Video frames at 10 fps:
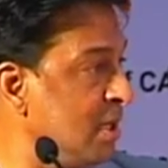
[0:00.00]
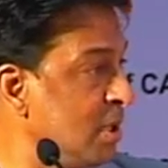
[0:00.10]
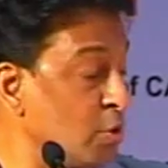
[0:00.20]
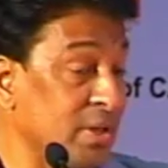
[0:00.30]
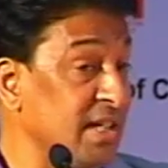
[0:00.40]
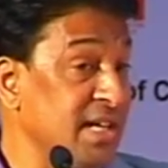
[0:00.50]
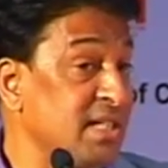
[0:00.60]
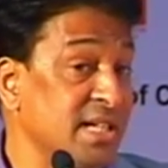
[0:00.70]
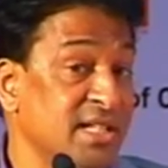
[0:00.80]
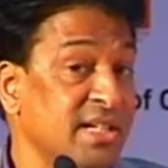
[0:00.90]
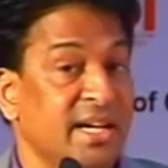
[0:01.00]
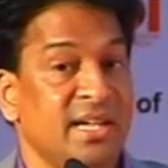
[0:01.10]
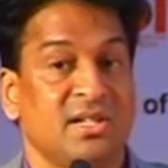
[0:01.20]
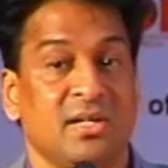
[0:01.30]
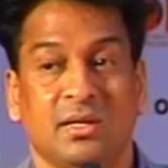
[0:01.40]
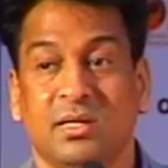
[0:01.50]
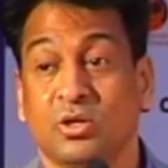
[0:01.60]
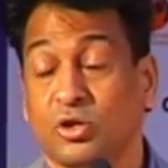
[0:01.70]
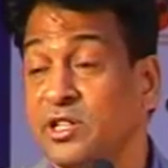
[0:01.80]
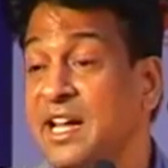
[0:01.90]
So condition is condition. You
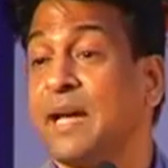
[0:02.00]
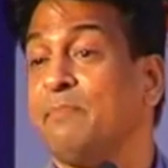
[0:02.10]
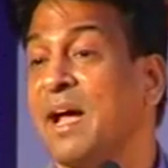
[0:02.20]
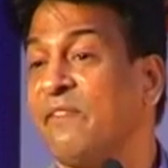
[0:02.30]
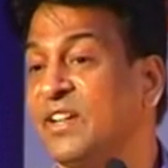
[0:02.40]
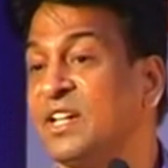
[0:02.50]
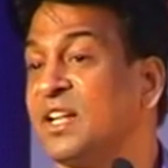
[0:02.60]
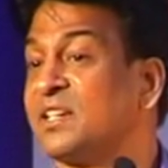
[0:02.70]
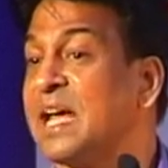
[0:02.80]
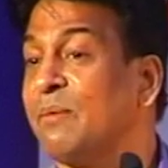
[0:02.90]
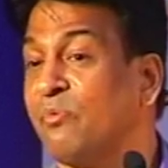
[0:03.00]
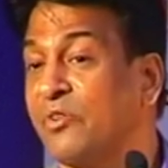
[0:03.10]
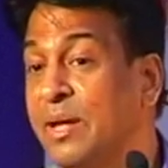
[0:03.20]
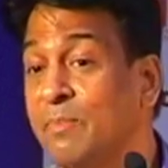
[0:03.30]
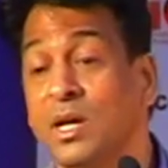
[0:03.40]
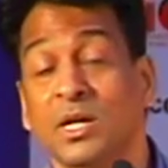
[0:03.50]
should get back within the time frame.